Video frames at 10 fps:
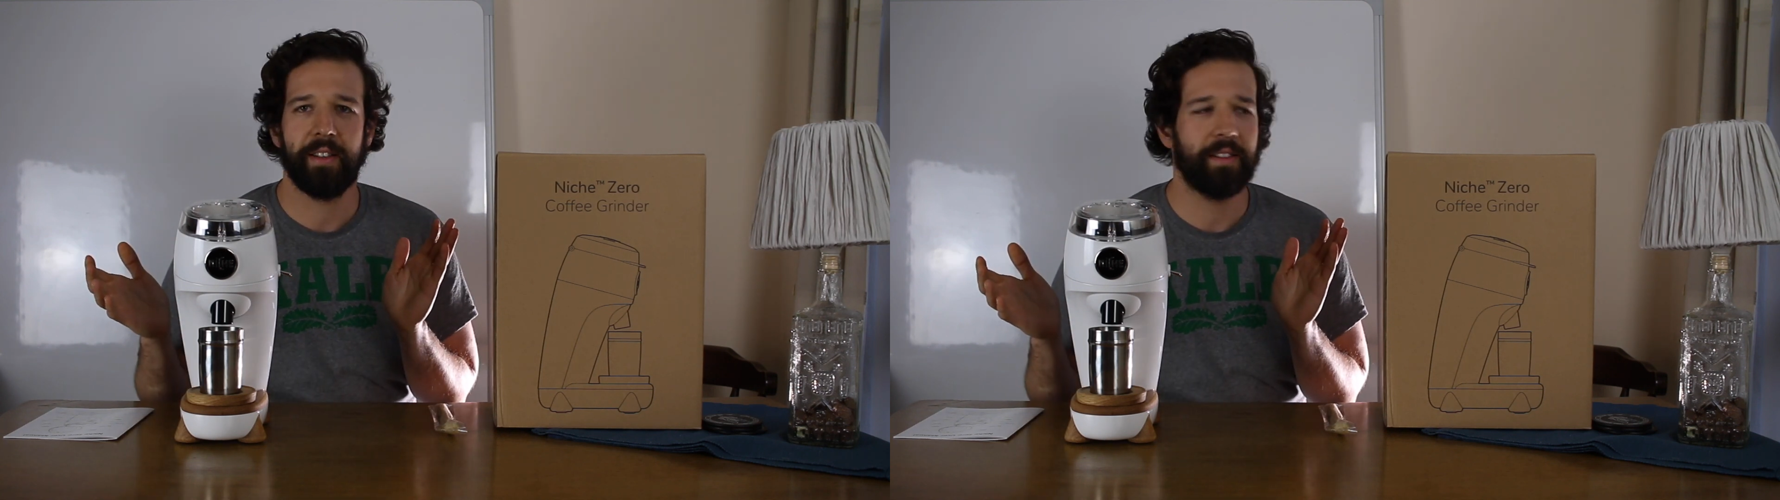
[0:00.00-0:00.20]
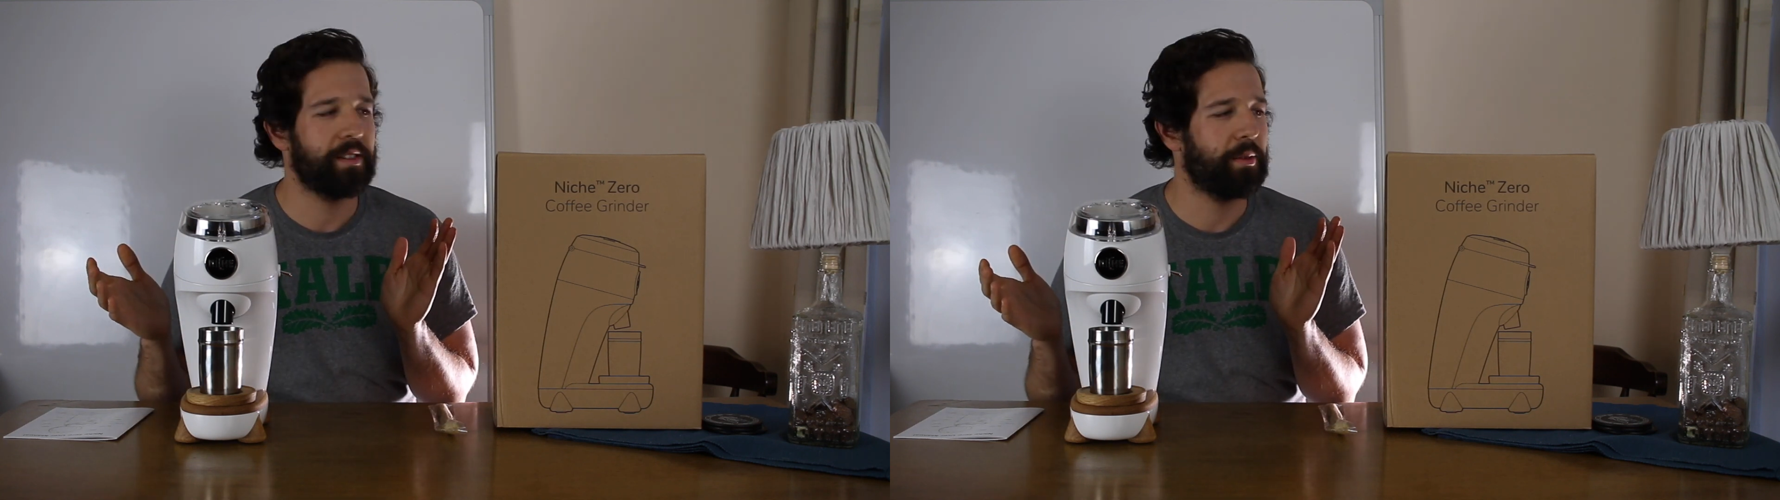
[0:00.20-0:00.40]

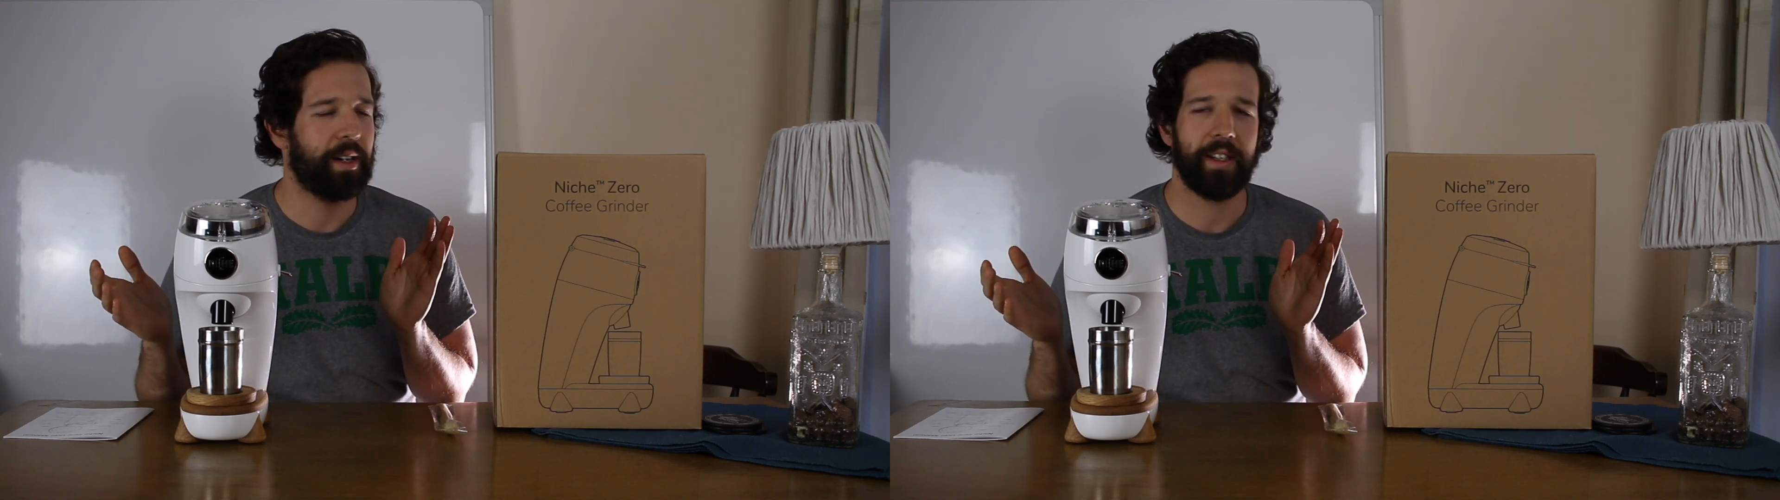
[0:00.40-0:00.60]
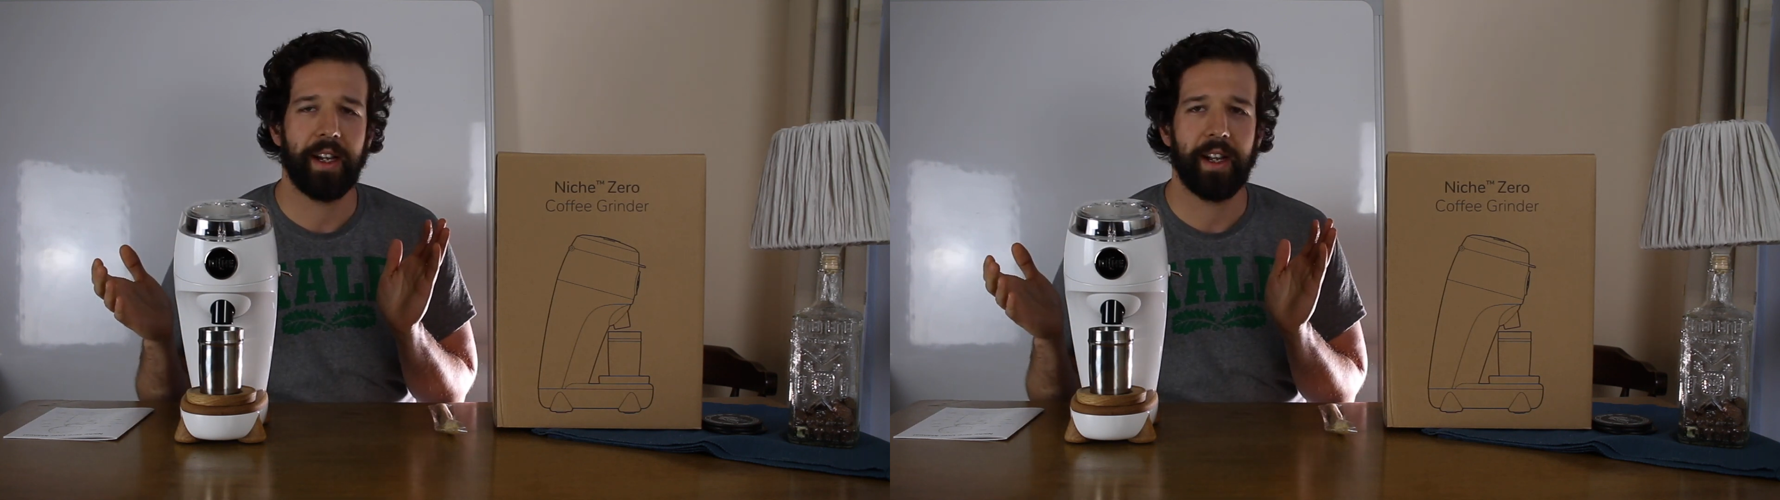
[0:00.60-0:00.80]
so
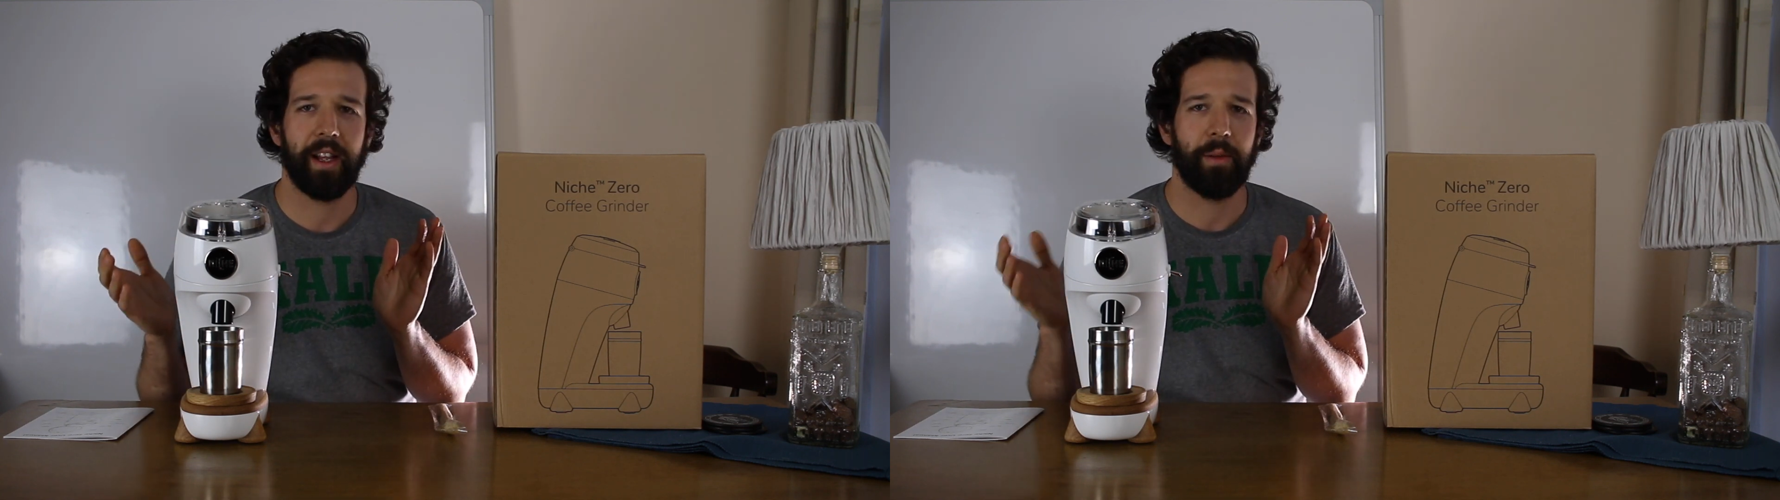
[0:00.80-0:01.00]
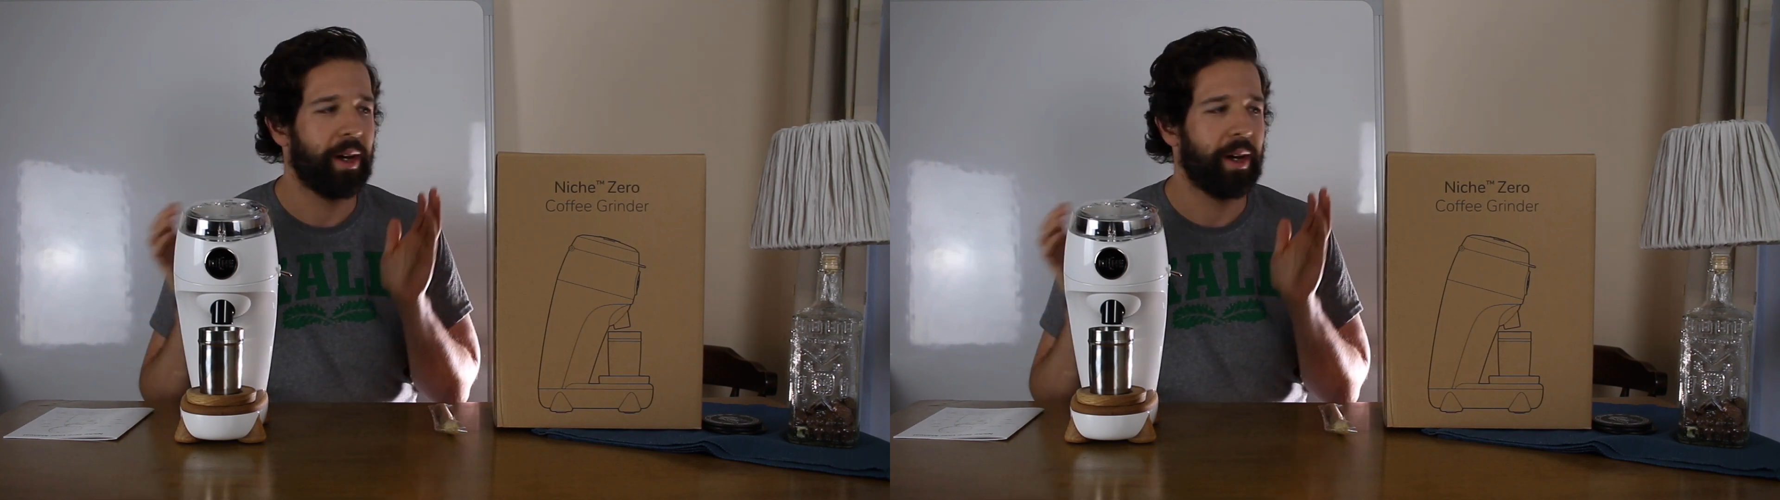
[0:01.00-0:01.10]
why take it out of the